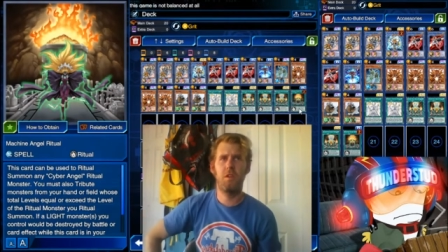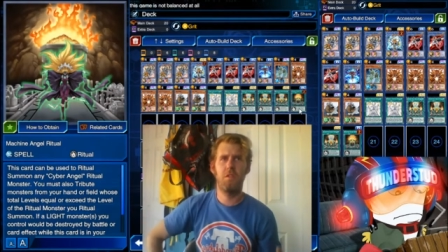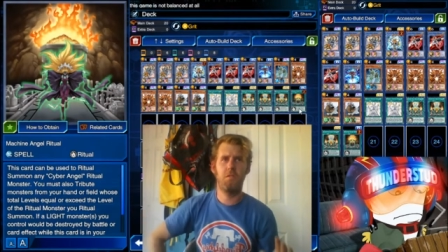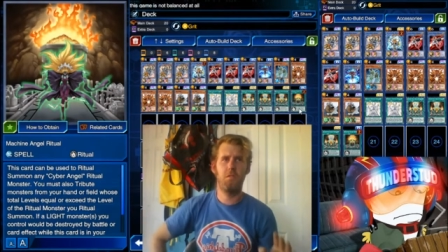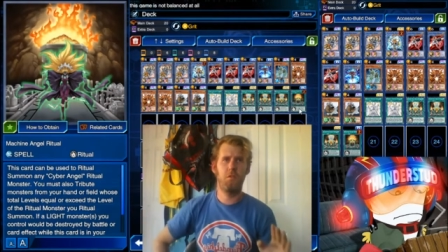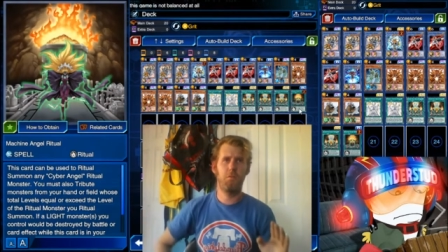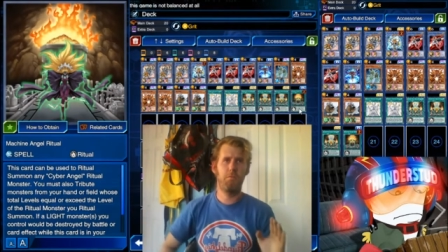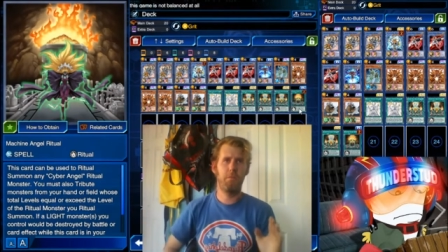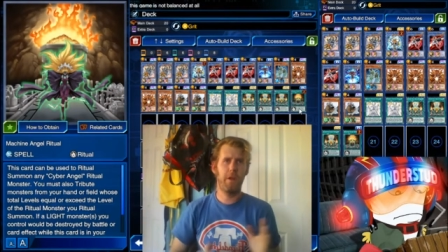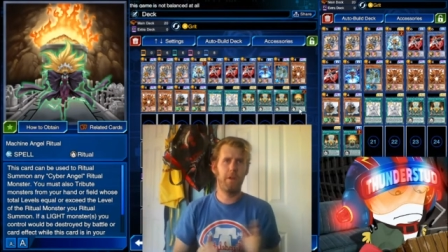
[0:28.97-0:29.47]
If
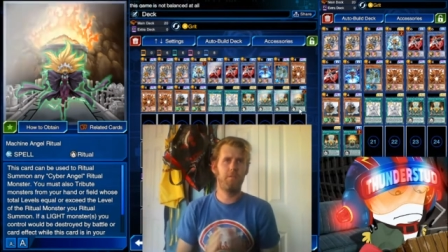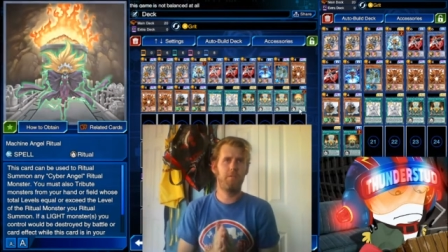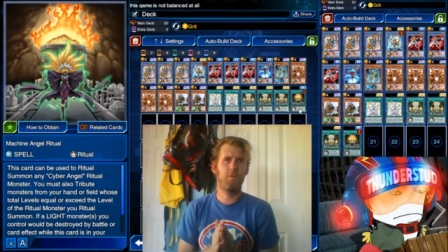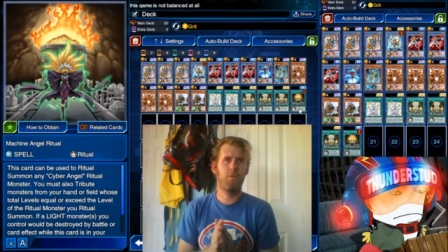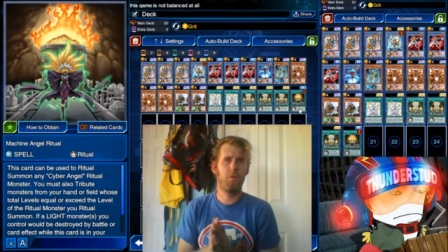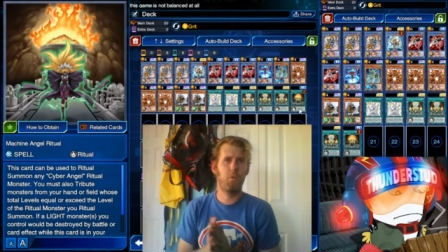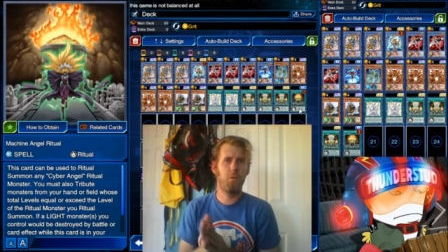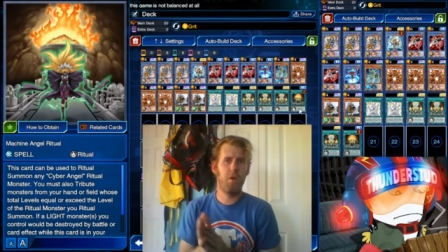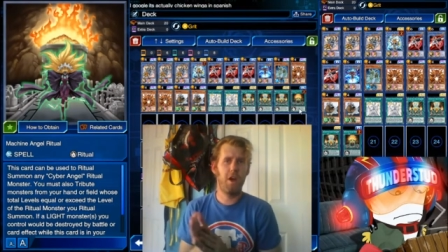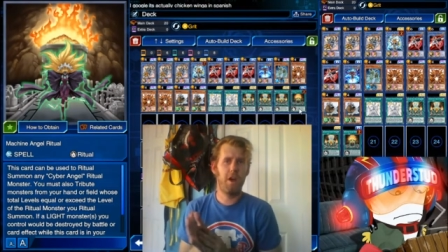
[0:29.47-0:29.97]
you played
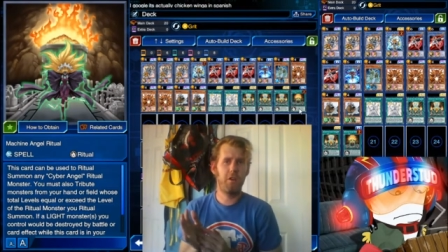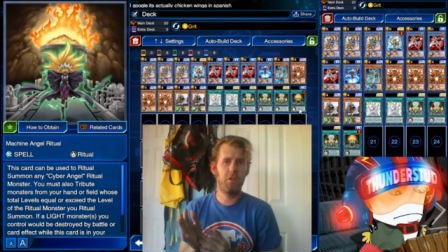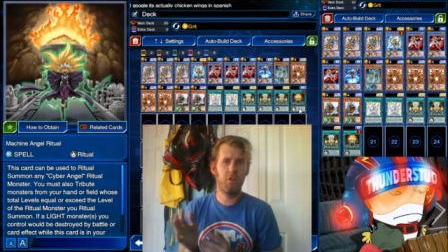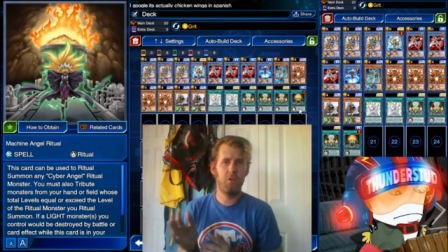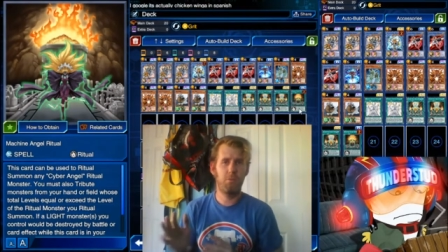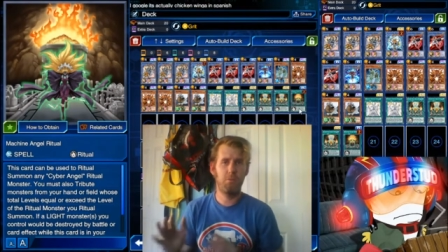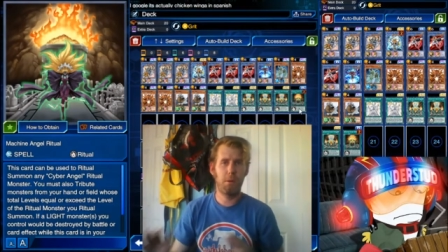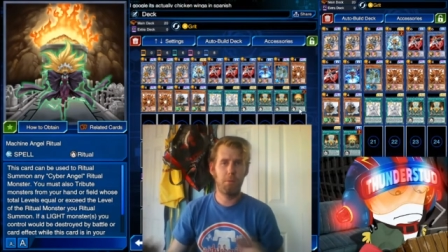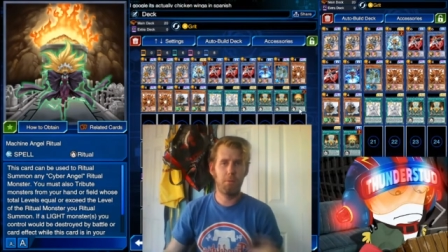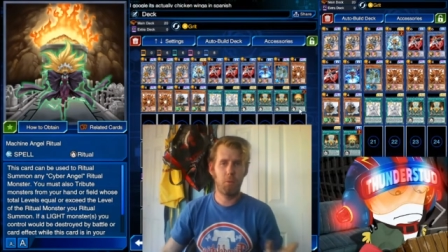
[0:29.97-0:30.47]
for a while, you
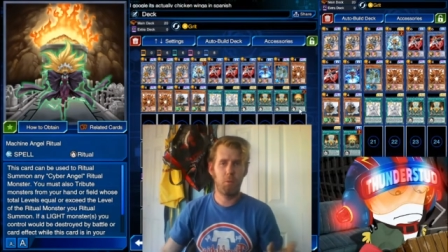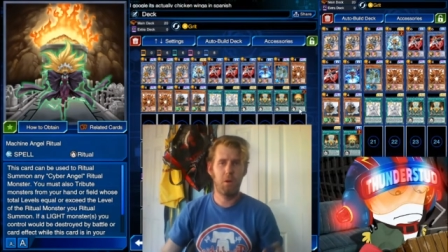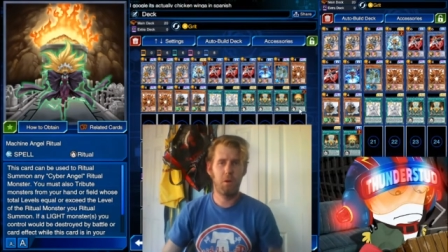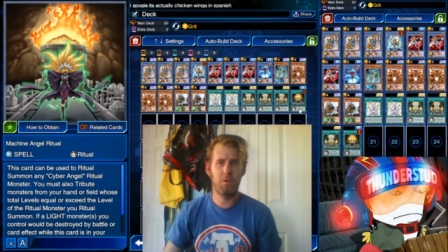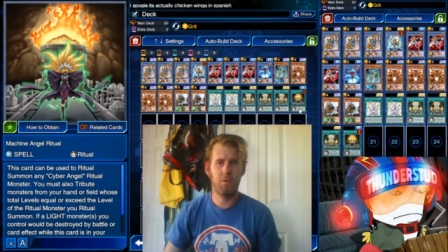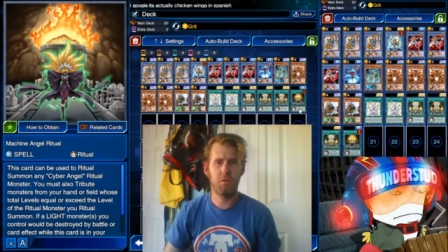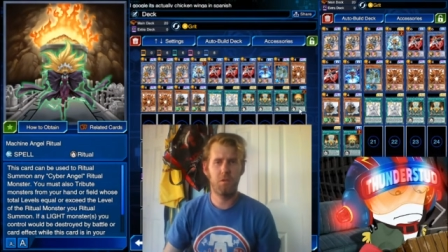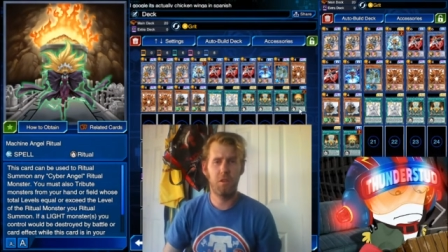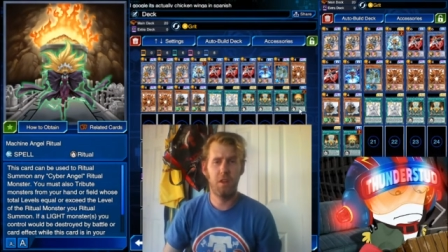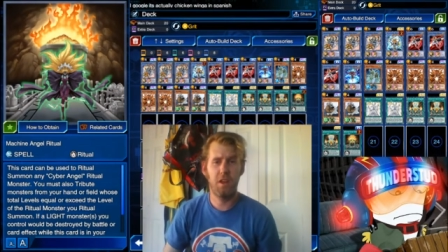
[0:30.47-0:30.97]
remember what it
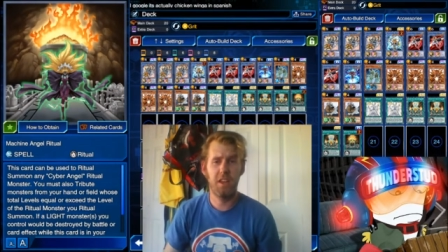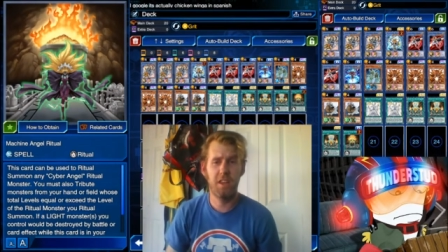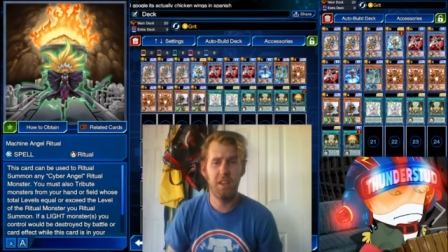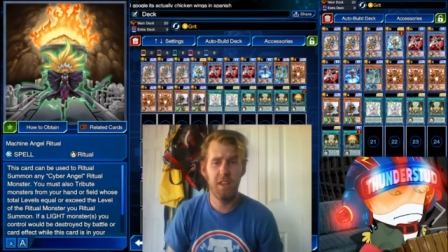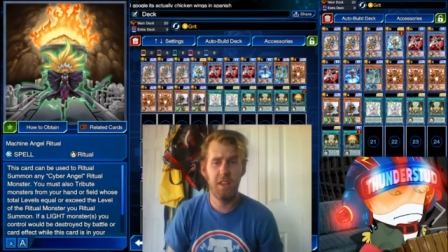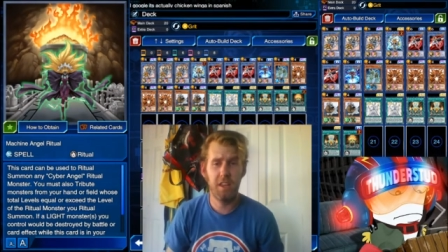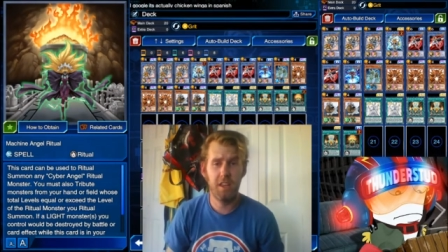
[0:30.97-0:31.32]
was like.